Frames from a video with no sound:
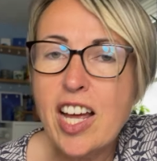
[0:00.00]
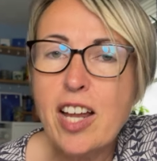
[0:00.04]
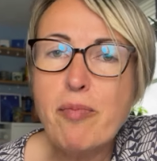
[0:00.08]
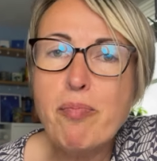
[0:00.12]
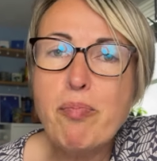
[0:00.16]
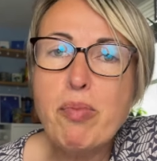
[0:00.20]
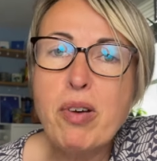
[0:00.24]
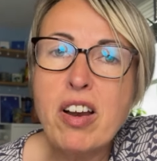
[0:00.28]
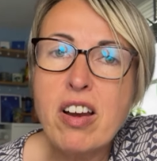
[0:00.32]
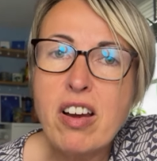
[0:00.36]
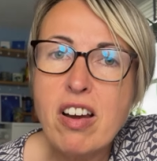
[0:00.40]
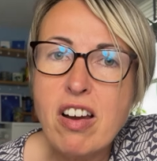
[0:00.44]

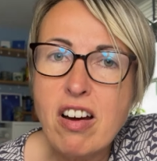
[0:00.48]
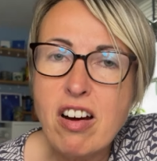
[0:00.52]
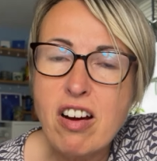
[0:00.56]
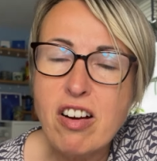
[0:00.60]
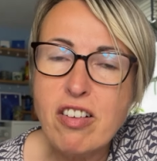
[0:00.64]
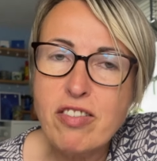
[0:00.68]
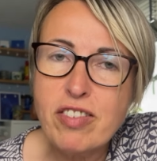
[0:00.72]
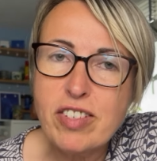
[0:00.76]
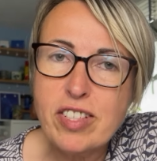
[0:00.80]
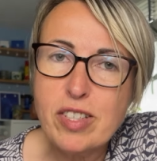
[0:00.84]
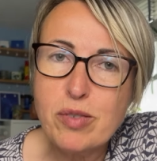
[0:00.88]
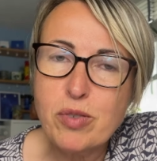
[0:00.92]
and
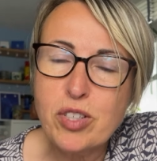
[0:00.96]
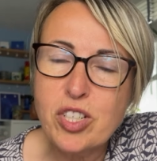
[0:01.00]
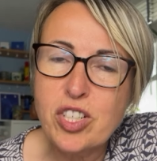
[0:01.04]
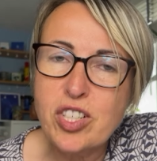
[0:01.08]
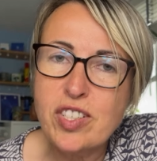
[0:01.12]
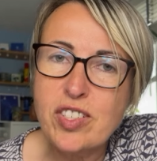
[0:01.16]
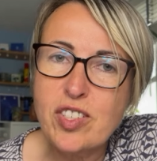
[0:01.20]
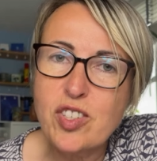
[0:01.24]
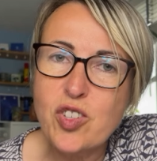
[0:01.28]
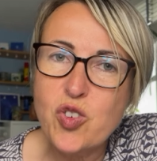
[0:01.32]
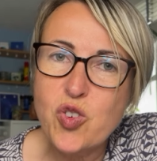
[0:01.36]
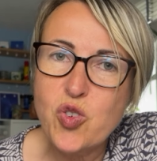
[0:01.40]
Polaris,
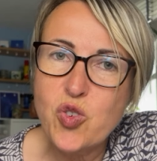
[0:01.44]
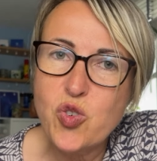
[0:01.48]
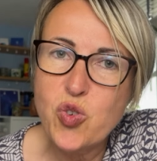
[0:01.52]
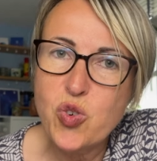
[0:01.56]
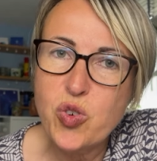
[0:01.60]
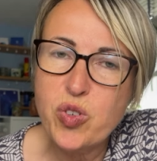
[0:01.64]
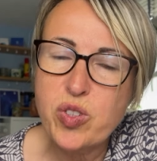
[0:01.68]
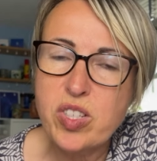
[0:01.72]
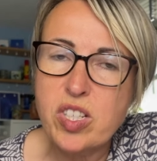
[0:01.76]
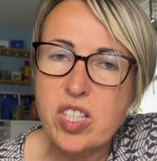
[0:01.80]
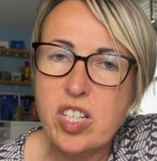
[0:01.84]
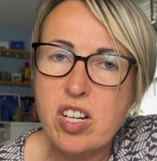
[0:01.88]
which is the
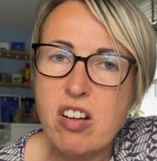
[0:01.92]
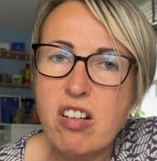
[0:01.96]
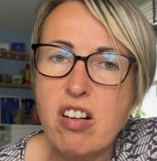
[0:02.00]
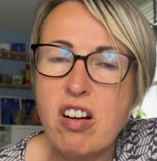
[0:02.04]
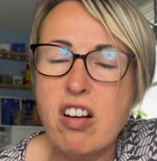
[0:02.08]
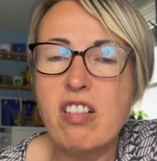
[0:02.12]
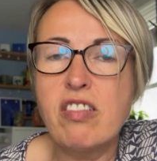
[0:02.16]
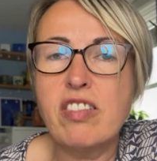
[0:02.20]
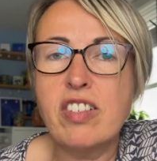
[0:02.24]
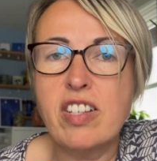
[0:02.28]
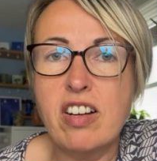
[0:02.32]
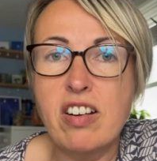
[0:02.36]
North Star,
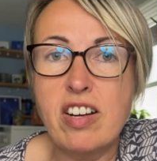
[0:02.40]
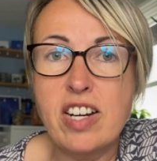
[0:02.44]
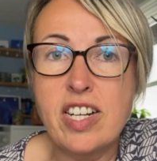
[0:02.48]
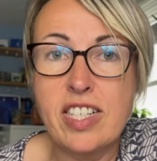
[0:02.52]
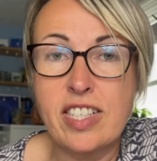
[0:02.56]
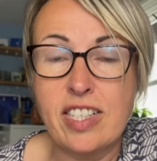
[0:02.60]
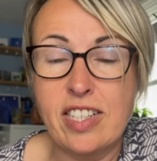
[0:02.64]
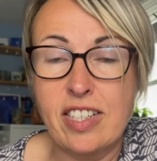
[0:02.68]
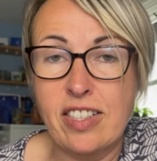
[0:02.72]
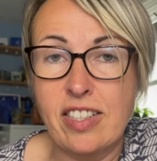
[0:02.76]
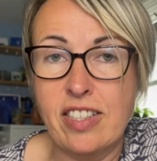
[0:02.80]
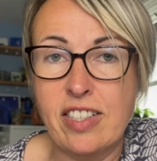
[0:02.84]
our
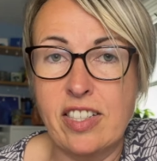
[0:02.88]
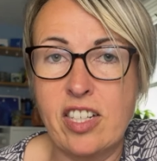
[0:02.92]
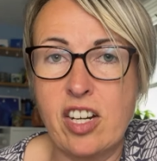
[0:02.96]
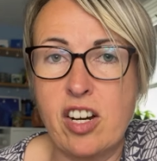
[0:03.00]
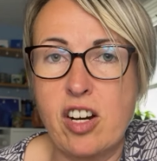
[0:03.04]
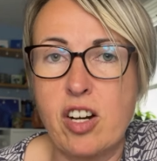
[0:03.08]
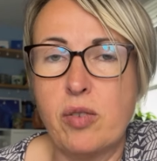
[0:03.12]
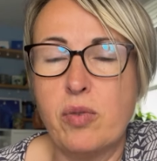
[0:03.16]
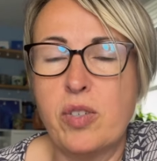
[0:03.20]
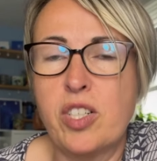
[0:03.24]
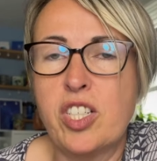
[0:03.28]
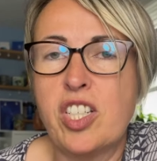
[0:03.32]
guiding
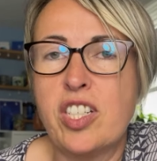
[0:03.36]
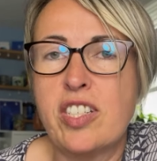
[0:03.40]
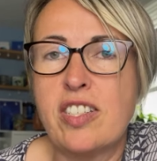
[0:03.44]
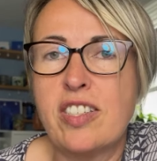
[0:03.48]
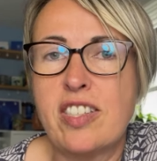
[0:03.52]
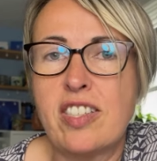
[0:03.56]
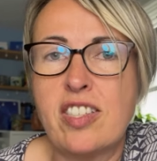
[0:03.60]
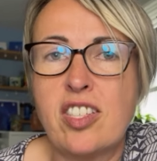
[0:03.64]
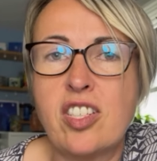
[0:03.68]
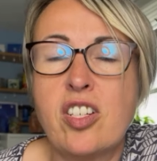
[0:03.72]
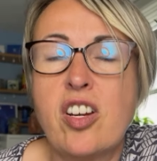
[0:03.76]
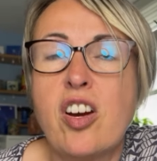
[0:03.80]
star, which is
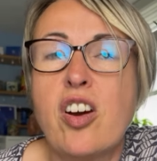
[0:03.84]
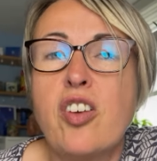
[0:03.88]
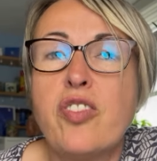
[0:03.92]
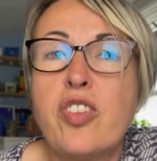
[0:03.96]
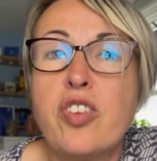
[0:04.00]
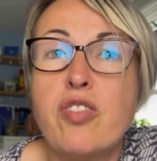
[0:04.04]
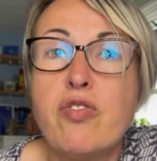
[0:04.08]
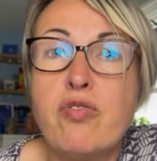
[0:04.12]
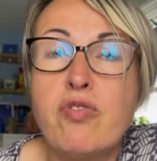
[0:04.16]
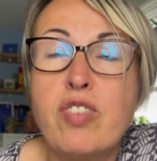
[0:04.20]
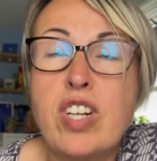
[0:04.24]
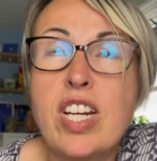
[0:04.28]
the star
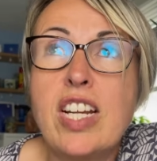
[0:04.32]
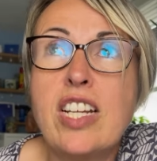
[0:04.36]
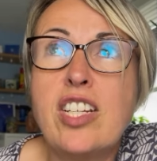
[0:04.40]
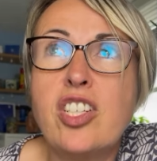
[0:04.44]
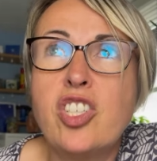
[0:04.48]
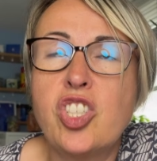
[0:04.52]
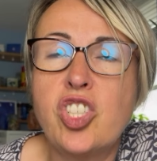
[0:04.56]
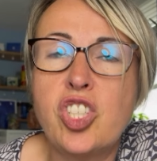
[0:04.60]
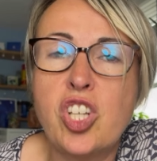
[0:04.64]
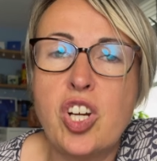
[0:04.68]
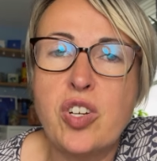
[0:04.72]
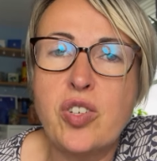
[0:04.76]
that really
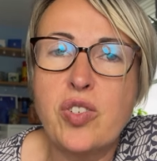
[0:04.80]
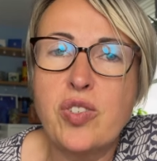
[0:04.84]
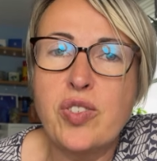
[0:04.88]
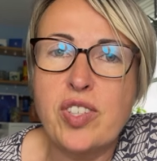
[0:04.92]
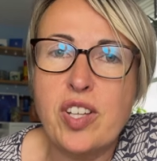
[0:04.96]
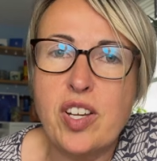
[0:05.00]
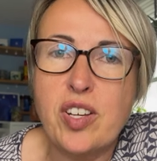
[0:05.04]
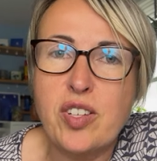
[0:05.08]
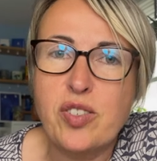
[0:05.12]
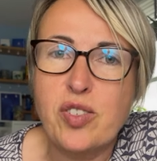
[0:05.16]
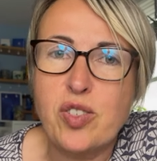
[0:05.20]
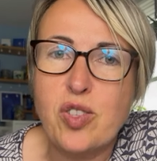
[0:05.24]

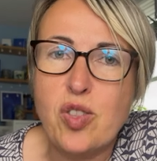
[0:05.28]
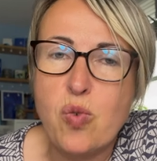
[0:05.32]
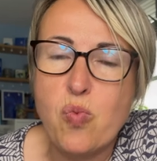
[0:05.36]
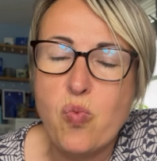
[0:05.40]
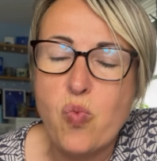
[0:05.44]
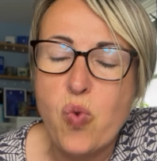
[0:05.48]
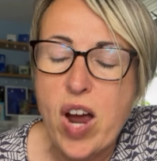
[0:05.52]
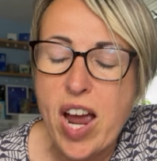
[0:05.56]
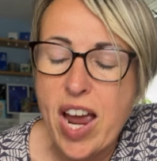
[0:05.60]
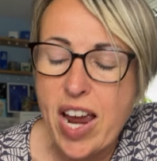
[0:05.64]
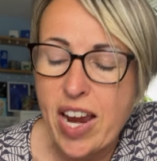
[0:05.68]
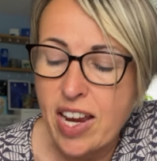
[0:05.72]
shows us the
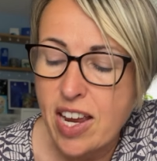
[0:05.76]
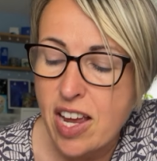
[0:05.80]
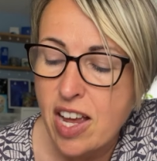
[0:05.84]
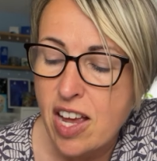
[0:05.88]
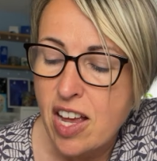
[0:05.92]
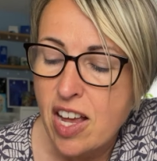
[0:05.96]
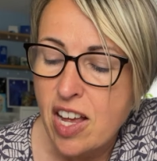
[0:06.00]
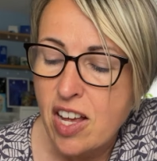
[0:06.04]
way.